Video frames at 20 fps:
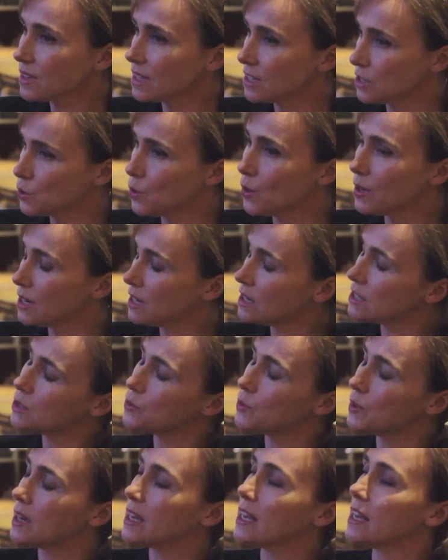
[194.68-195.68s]
It's quite
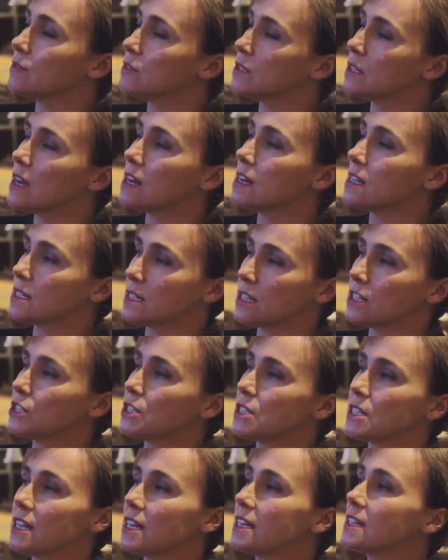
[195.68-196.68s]
nice when I have silence. I
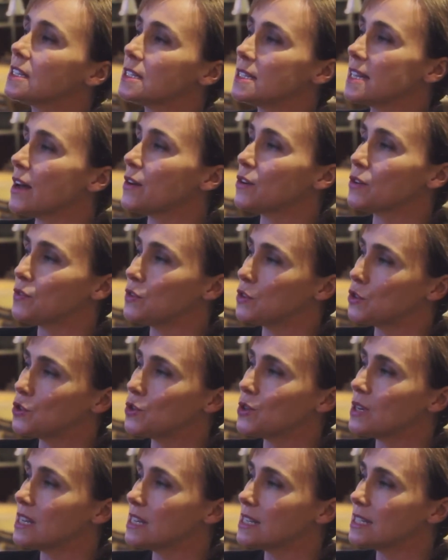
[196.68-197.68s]
just like the sound of the
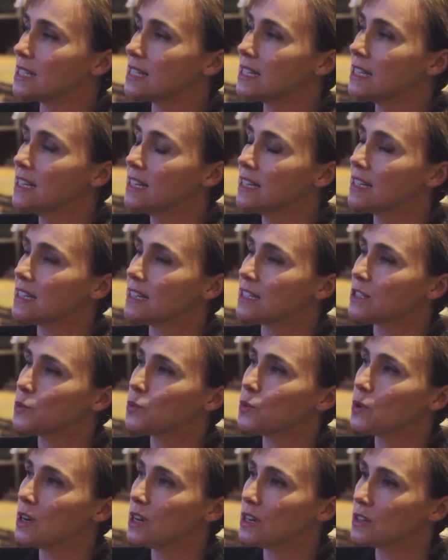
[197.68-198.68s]
trees. There's a
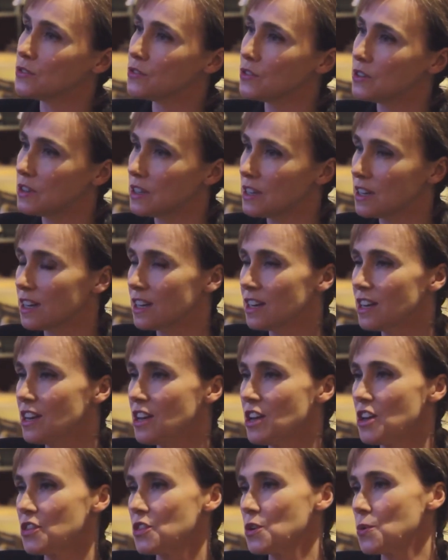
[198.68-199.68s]
word for the
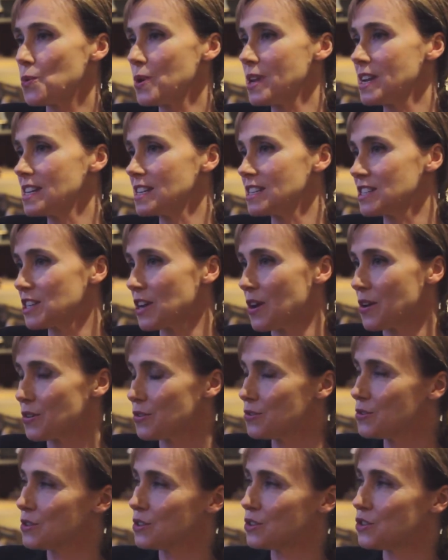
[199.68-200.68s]
wind going
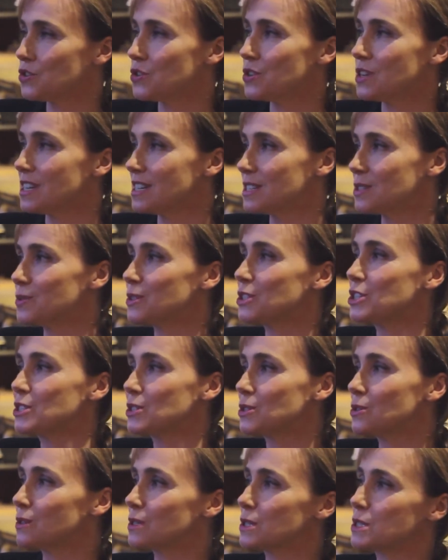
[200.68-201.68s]
through the trees, which is
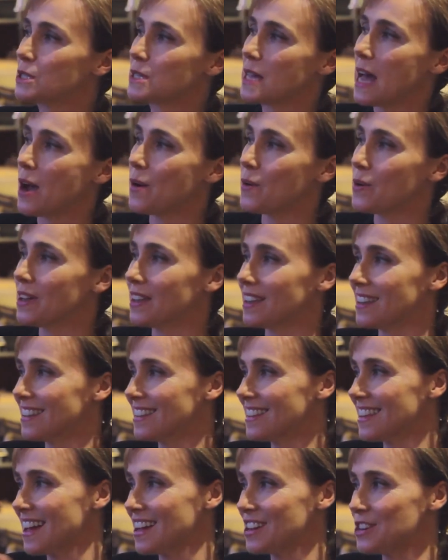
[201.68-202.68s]
called soughing,
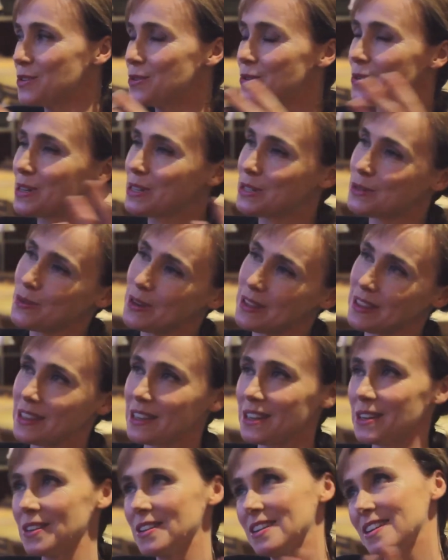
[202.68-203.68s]
that noise
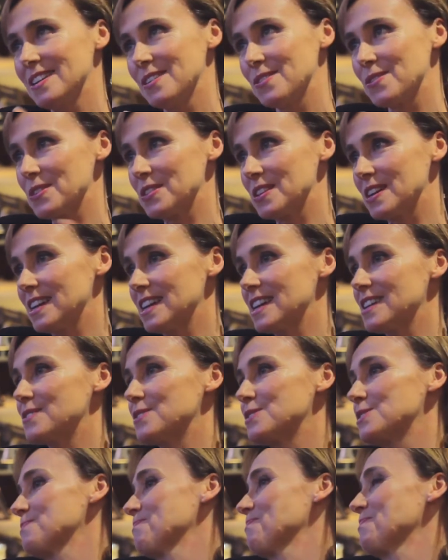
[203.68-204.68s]
when the
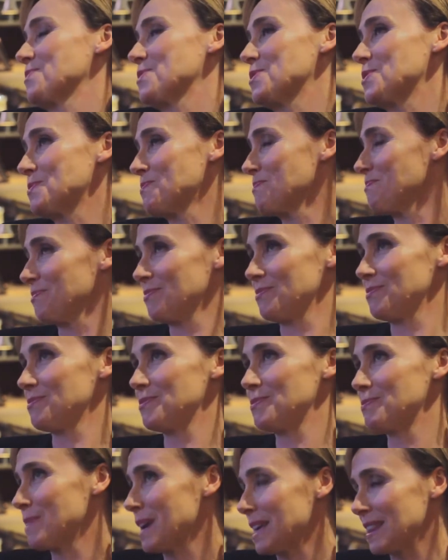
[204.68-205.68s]
leaves
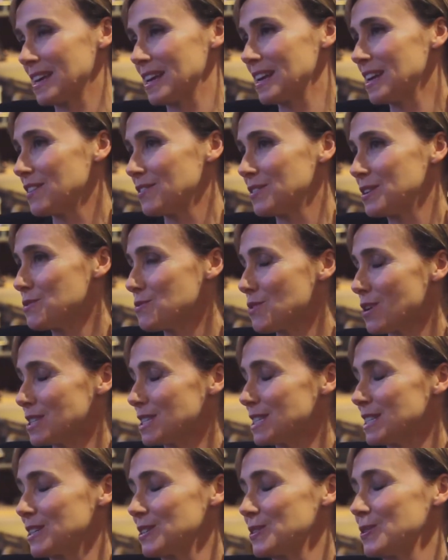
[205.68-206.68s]
make that lovely
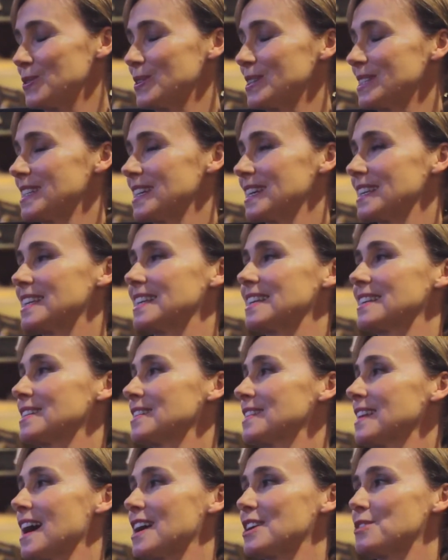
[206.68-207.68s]
rustling noise, and I think
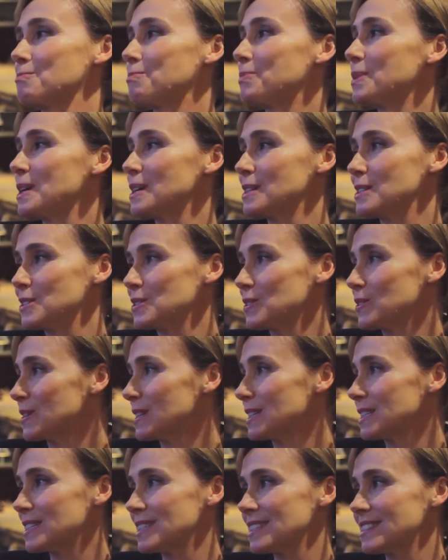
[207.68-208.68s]
that and birdsong
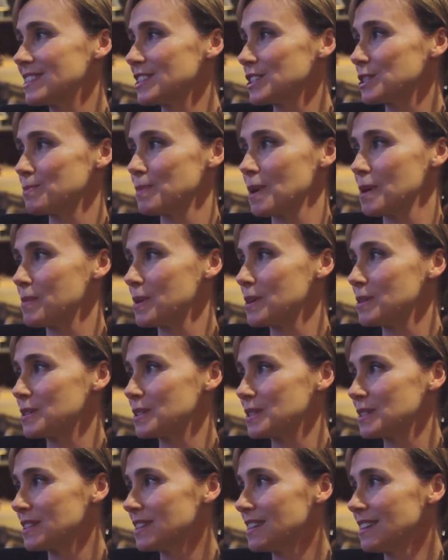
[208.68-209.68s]
is just my
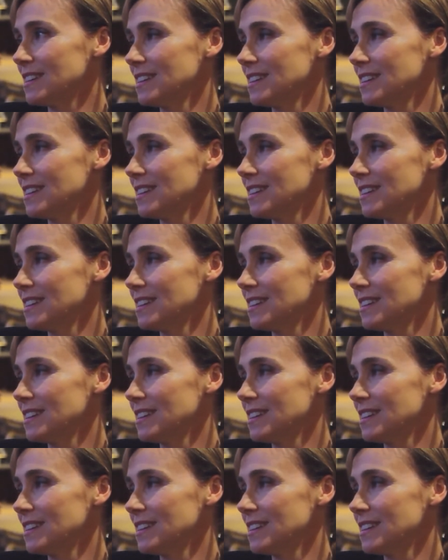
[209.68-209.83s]
most